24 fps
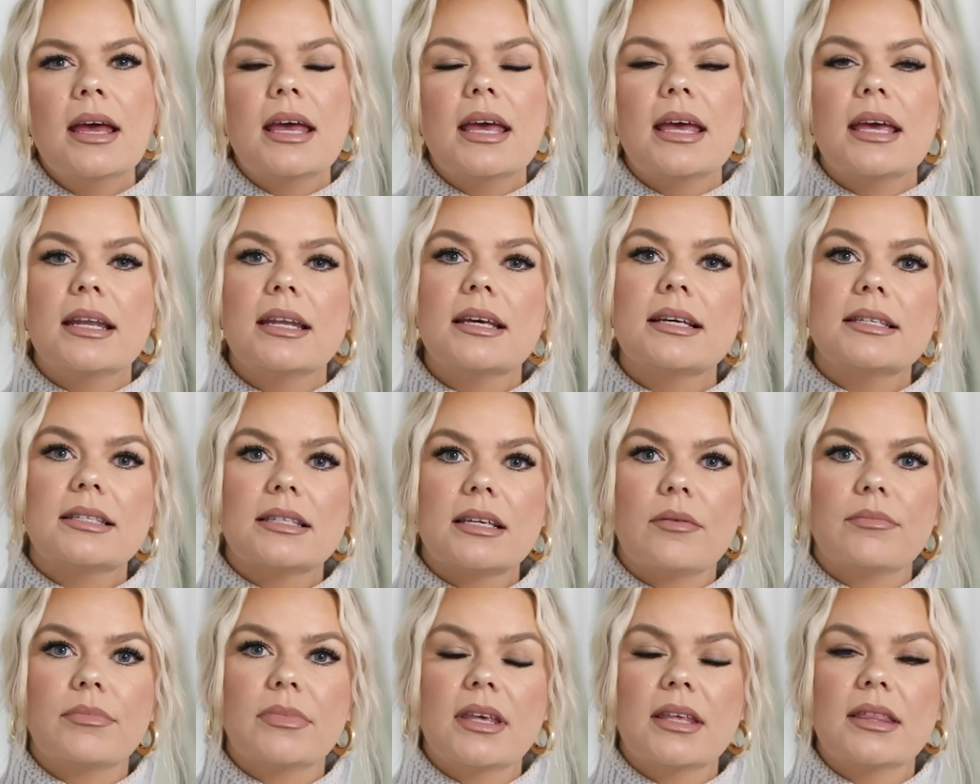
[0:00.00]
it is
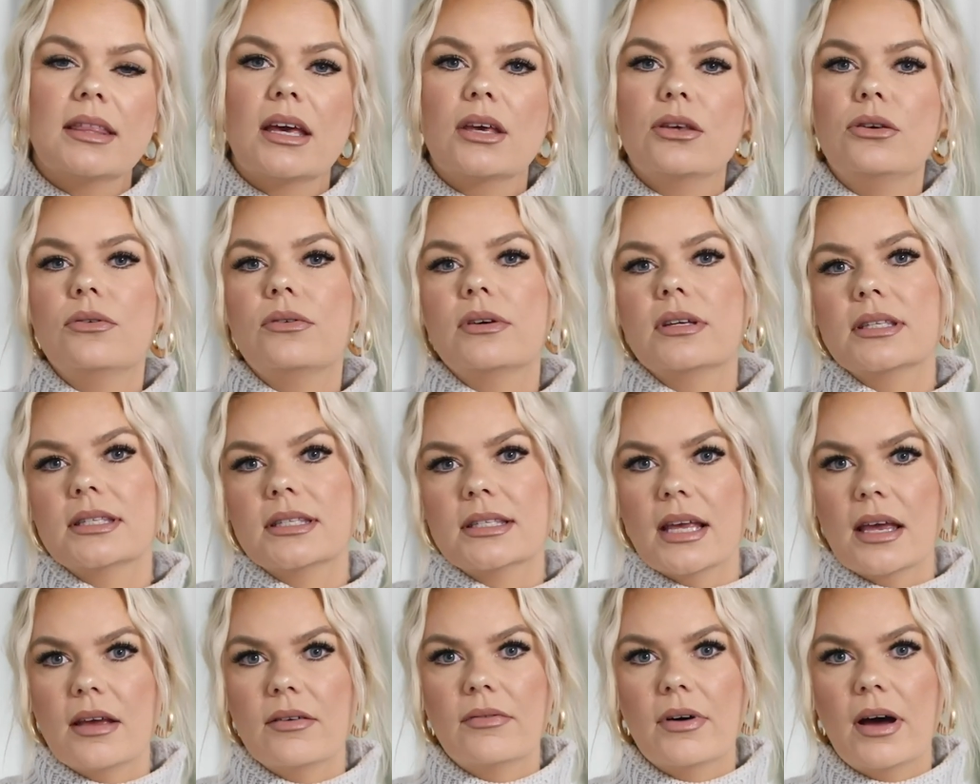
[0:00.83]
something that you can
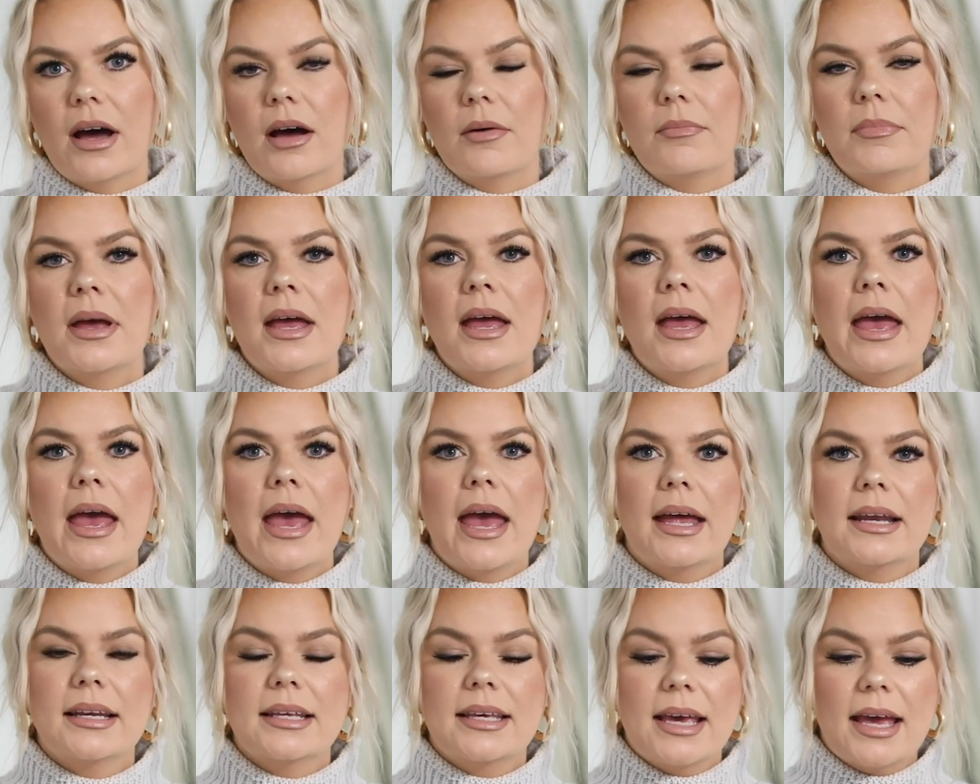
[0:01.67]
save up
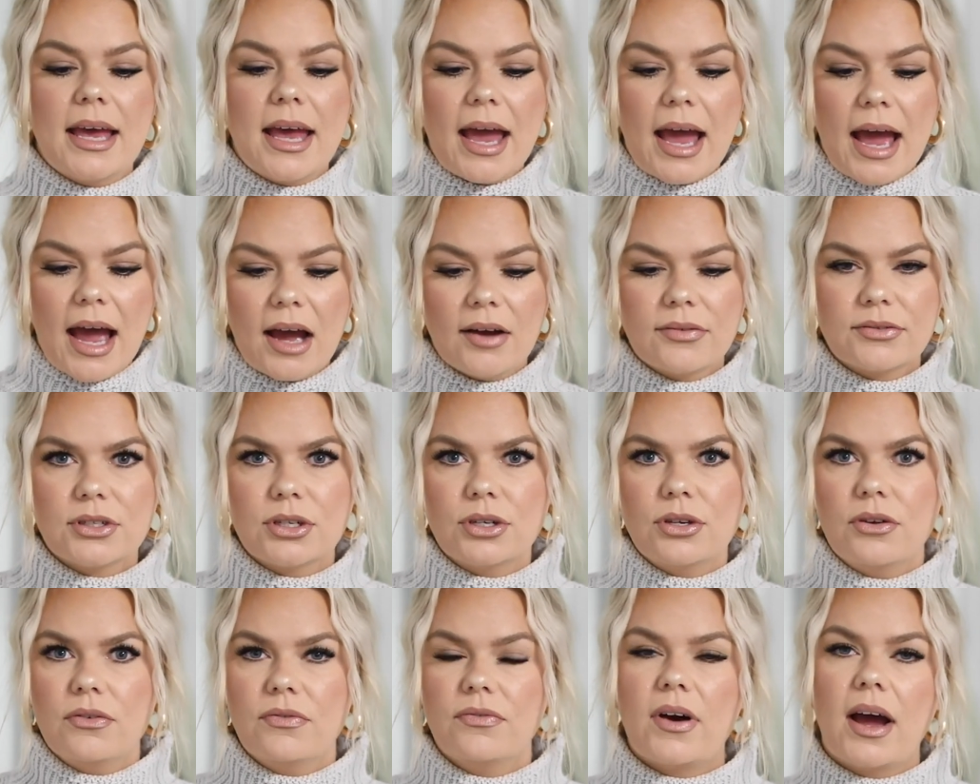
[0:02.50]
and get after
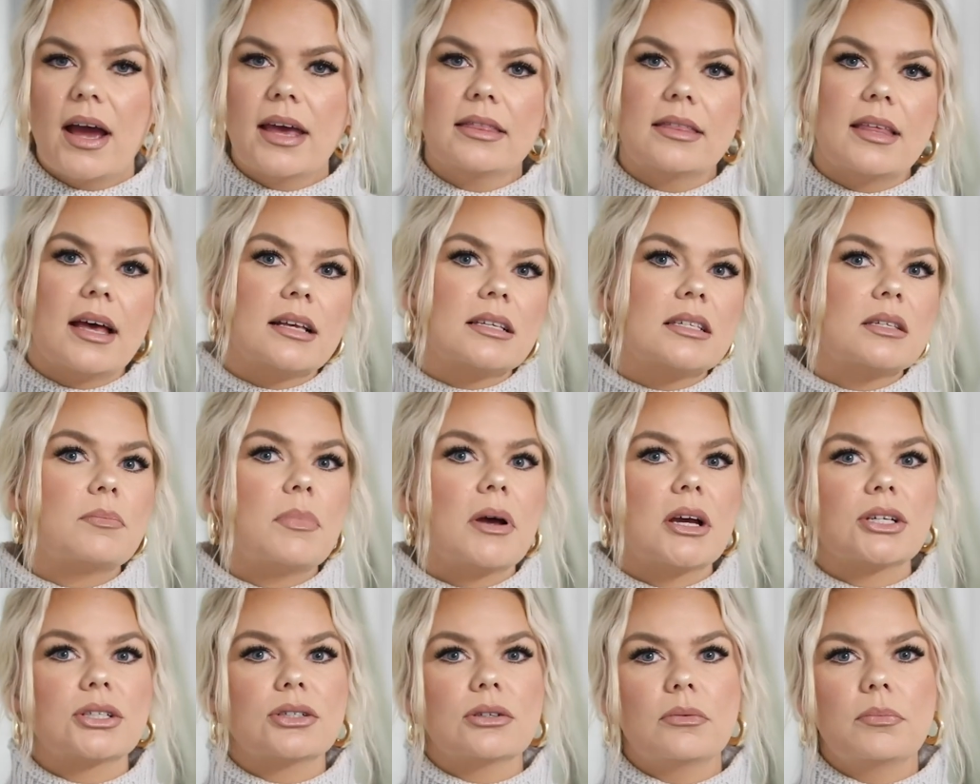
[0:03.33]
you find that
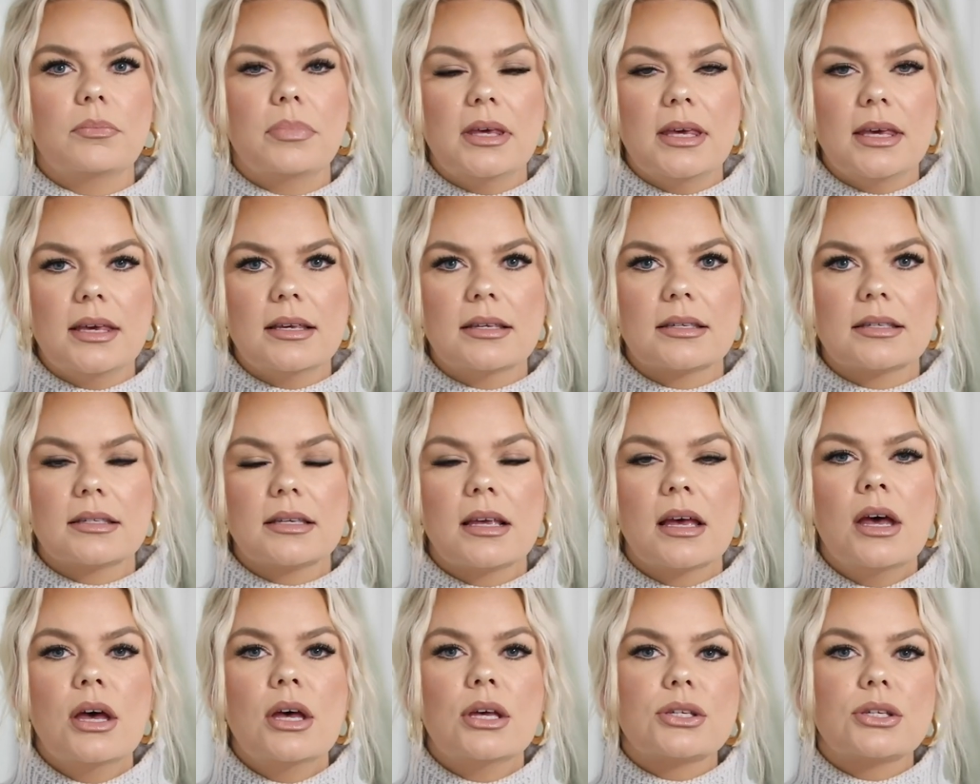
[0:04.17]
special piece.